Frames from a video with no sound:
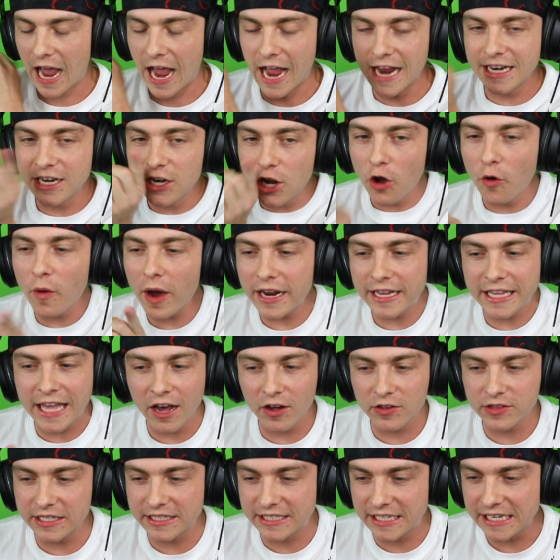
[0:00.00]
I know I
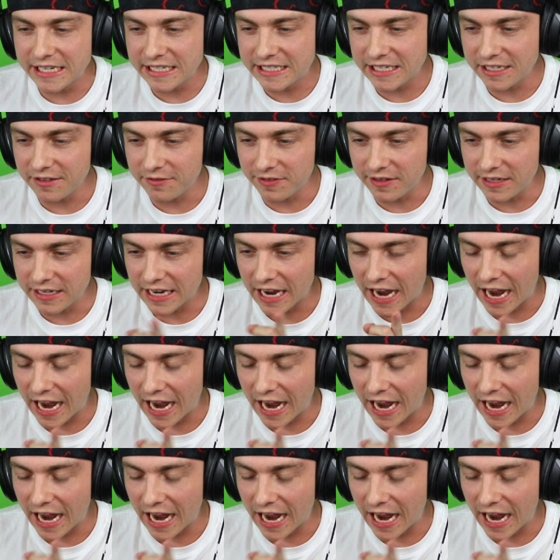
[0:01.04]
killed a TTV.